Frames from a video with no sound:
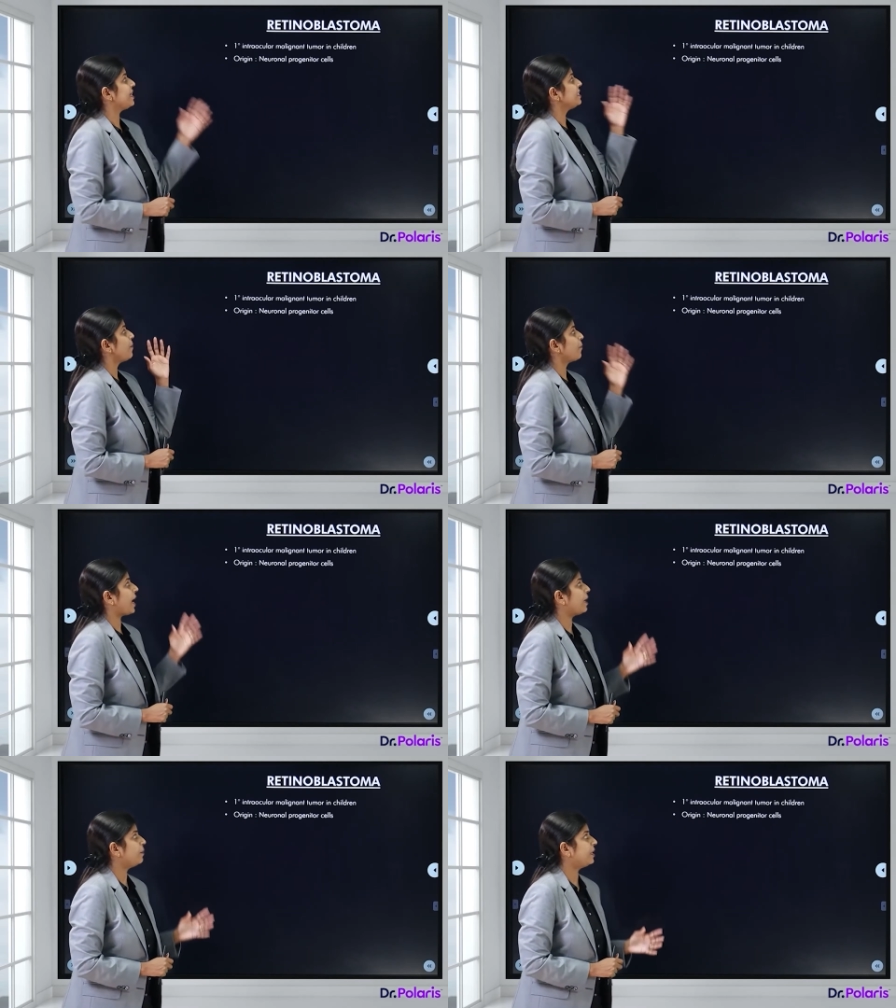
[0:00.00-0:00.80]
is a
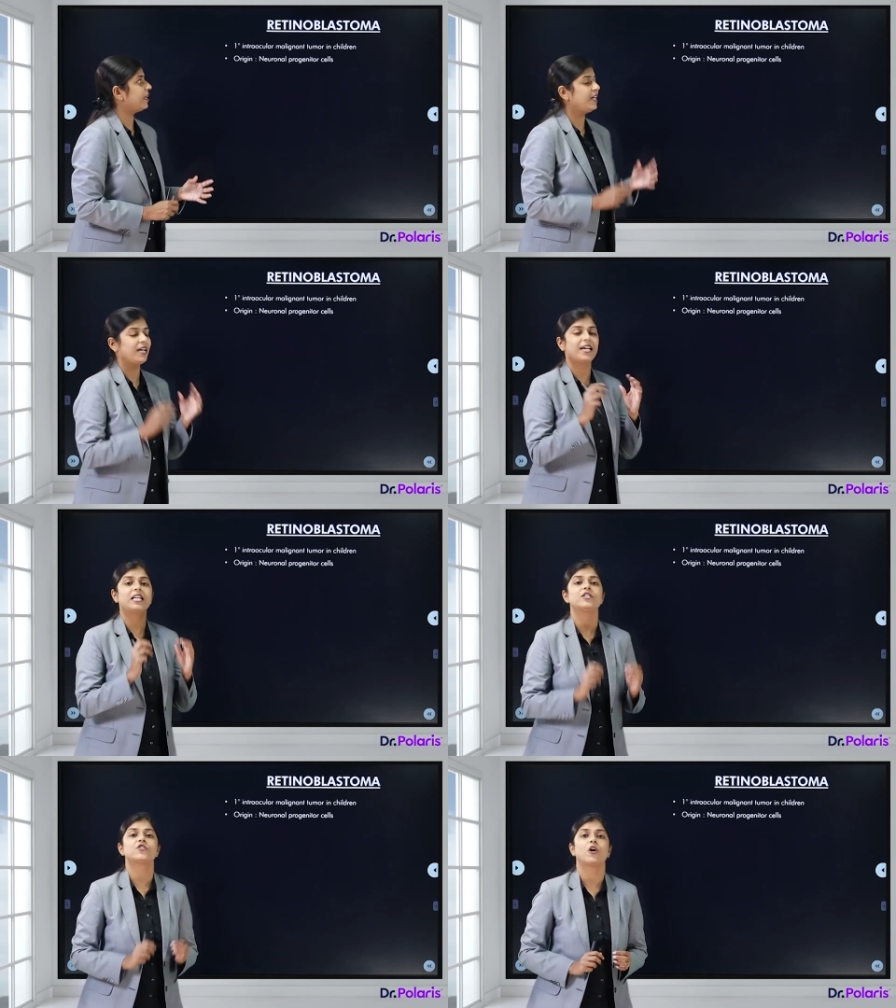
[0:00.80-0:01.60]
primary
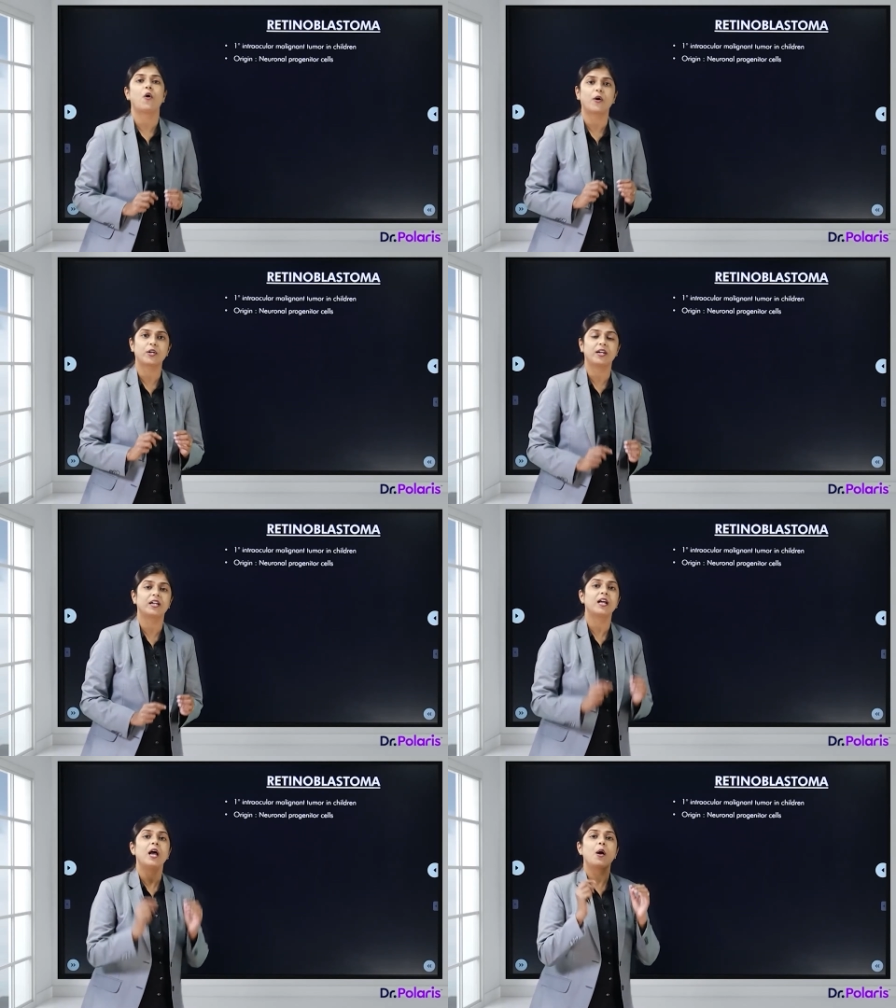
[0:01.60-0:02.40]

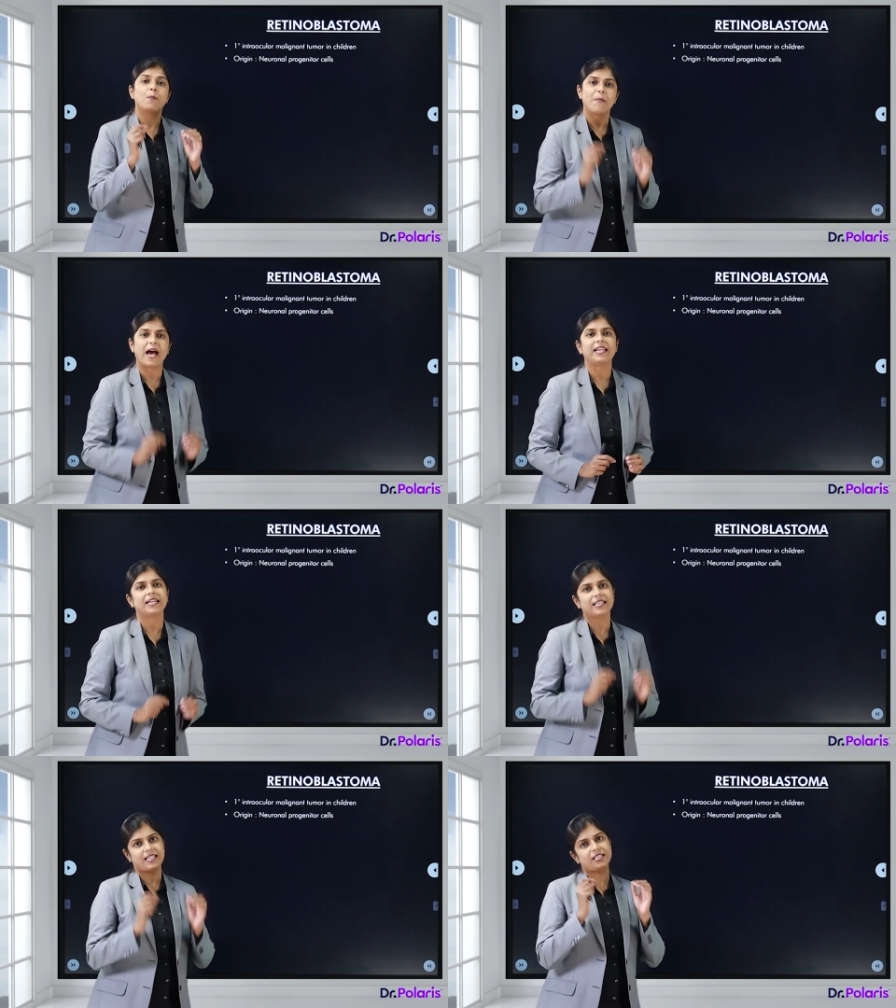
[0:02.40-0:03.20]
intraocular
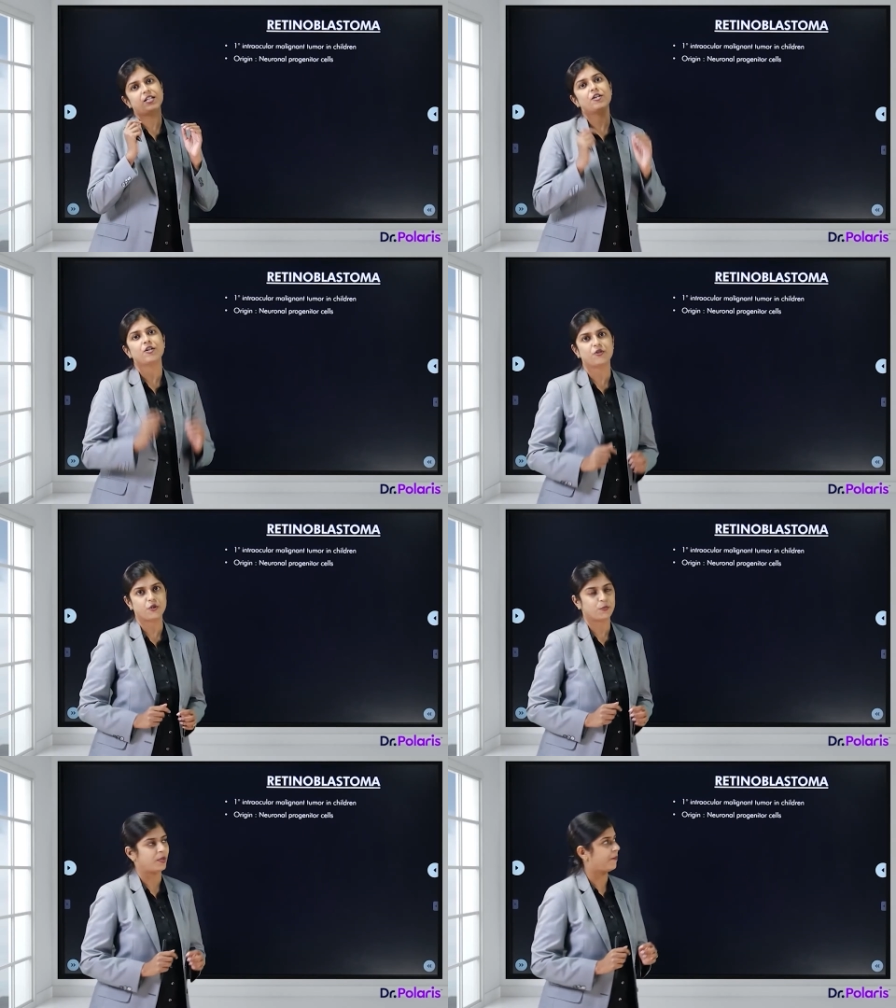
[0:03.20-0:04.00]
malignant
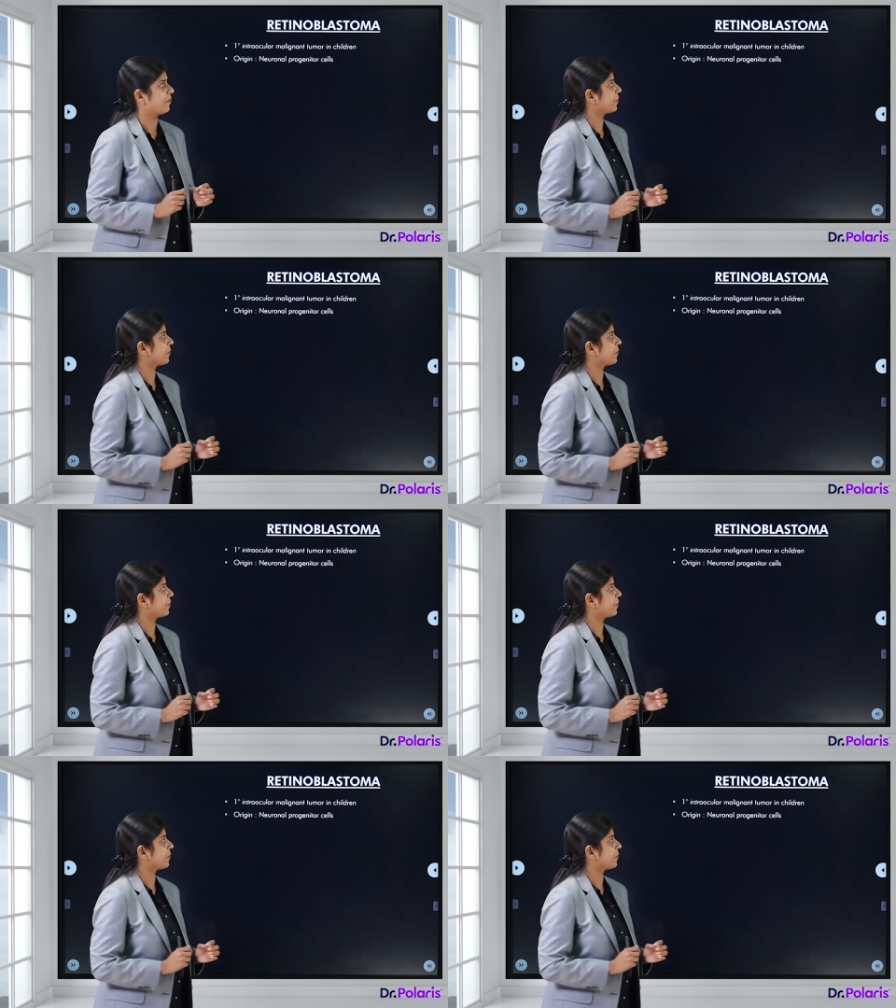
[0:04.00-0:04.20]
tumor